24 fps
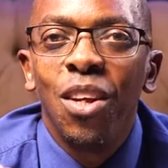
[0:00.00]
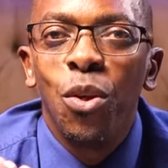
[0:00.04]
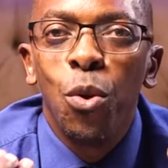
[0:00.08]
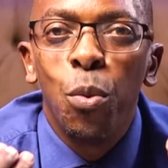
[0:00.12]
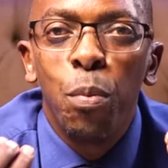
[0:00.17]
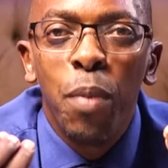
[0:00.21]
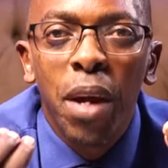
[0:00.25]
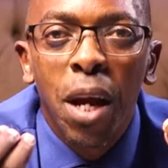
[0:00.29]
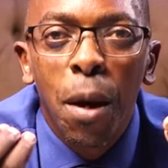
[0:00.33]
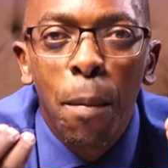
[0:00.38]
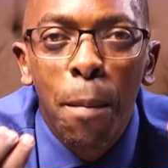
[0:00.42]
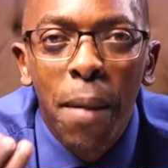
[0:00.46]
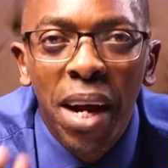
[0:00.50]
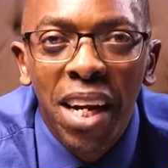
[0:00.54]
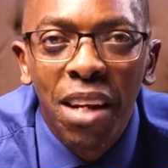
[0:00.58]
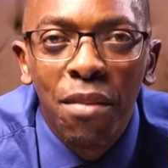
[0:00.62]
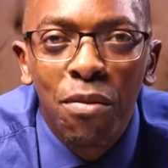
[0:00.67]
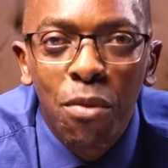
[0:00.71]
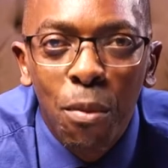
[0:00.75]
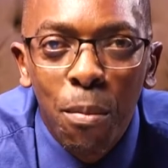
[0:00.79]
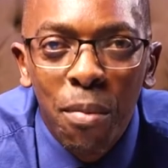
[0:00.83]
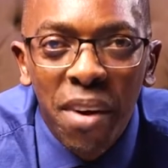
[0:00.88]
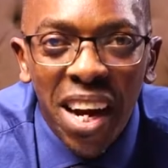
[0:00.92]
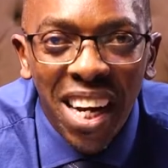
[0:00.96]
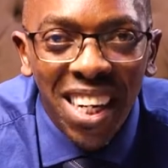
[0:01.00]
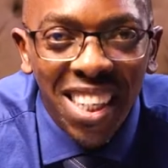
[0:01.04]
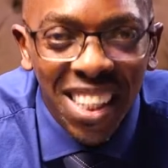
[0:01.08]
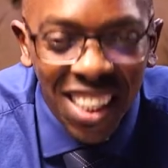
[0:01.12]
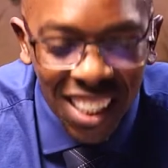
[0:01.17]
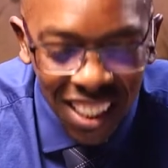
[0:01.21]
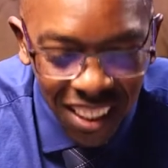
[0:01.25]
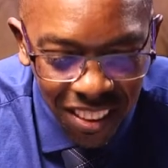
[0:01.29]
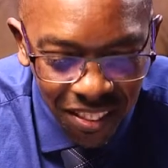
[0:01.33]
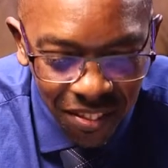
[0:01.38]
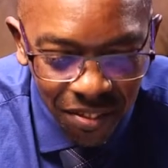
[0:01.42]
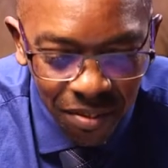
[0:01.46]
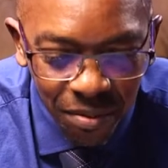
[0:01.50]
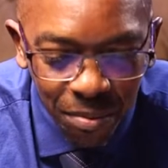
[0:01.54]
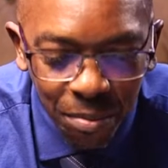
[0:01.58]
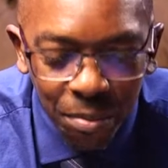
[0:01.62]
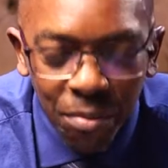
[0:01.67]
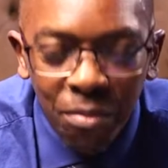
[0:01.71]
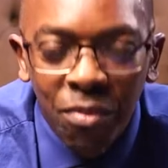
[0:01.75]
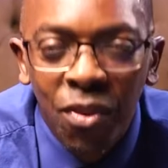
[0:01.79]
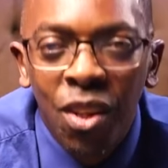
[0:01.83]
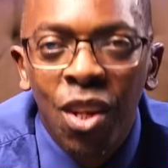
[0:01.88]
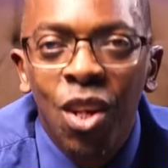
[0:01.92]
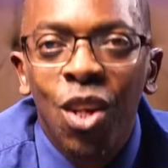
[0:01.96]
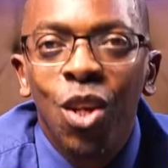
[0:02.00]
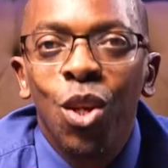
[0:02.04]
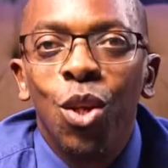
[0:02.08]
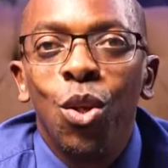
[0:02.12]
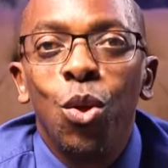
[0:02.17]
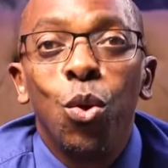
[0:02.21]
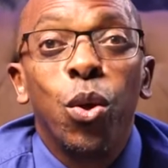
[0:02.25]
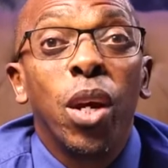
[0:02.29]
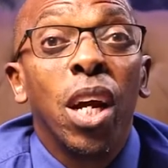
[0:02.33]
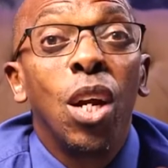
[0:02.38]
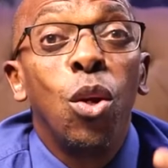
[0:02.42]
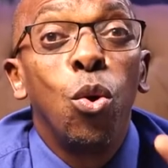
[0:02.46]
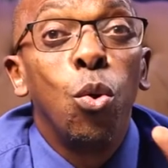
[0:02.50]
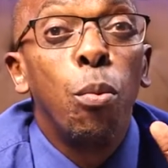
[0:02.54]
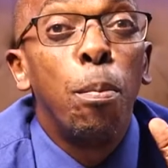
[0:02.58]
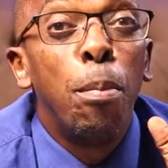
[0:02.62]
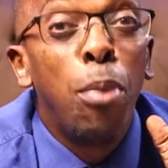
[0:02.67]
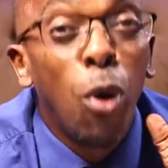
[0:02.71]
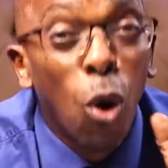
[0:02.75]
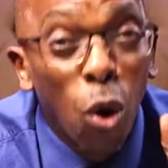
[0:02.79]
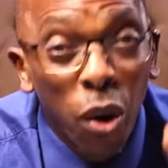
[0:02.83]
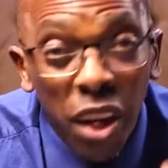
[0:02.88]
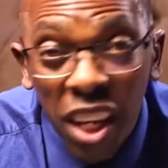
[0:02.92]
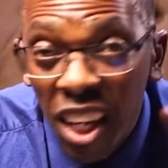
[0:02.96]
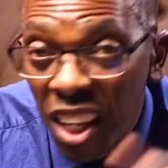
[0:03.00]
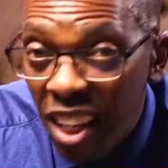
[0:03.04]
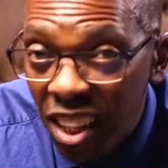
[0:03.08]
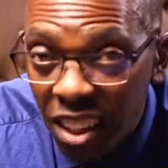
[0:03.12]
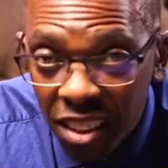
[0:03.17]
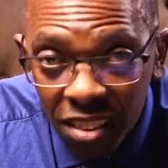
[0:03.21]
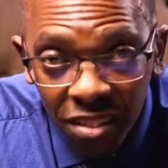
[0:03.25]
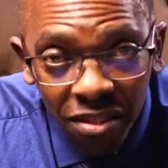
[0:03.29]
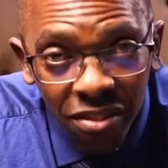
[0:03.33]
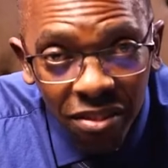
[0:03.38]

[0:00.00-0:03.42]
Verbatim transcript: You make money from writing. You can do blogging.